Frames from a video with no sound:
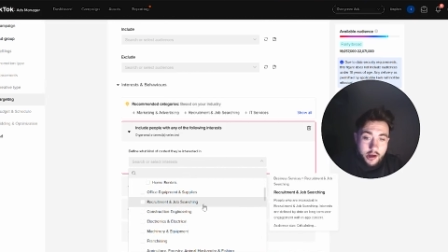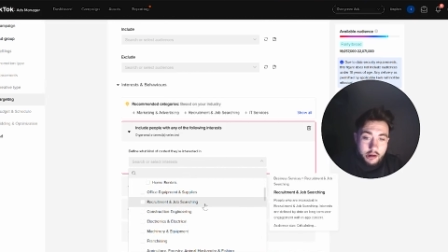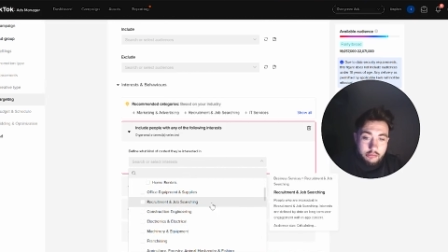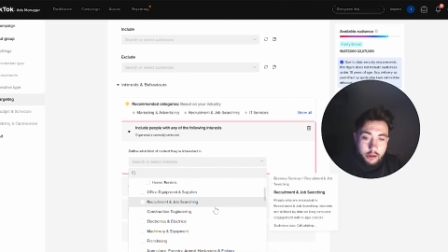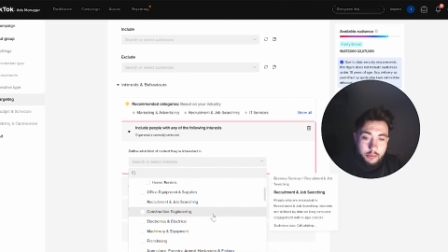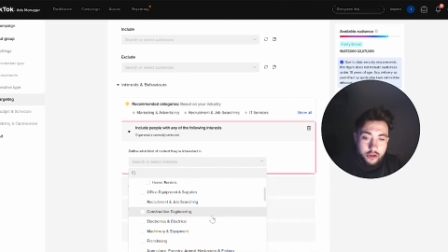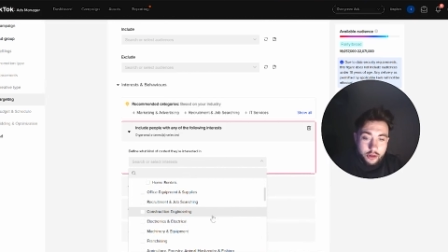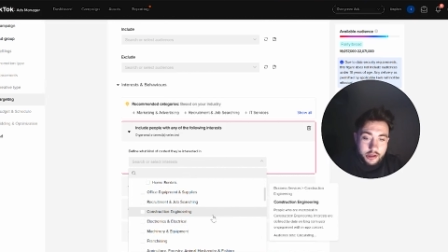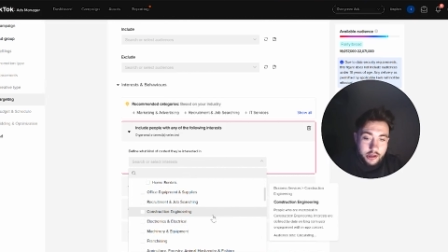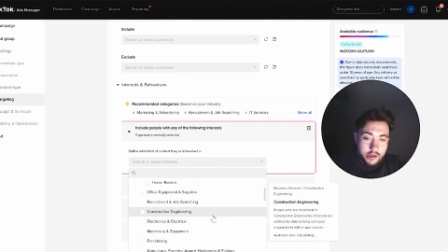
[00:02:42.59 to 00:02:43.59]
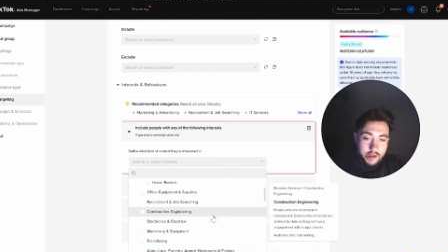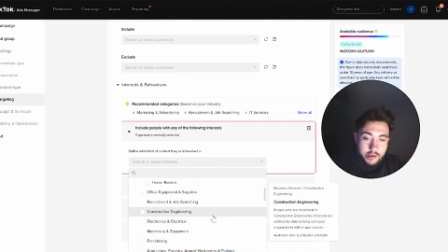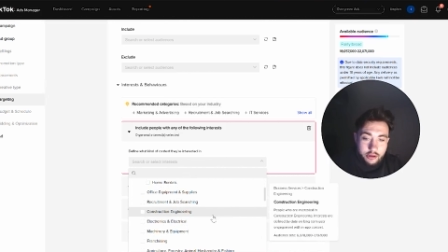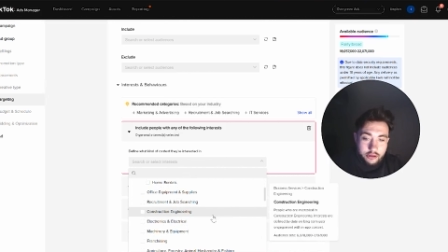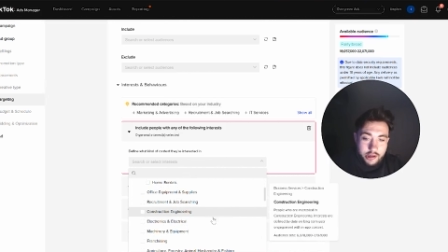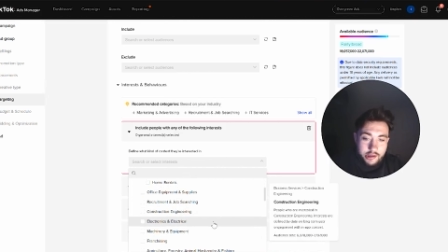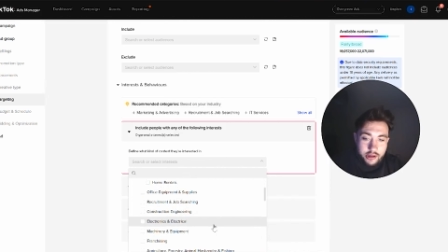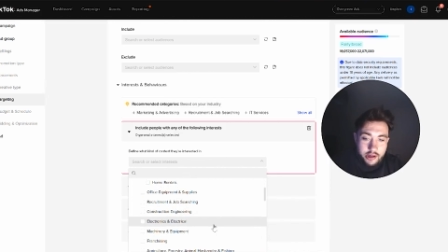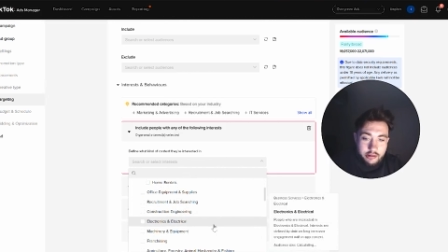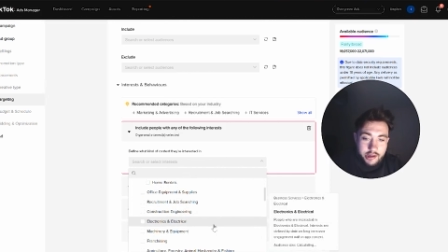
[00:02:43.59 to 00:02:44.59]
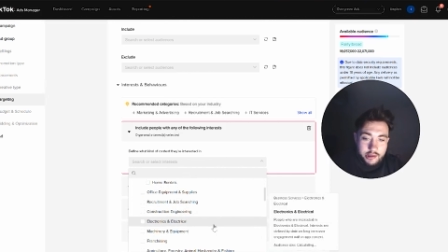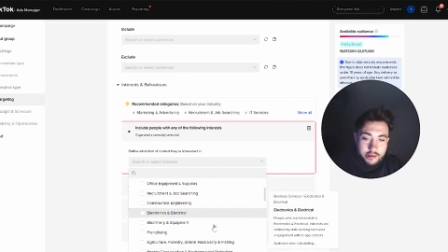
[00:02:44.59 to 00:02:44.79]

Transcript: Recruitment job searching, construction engineering,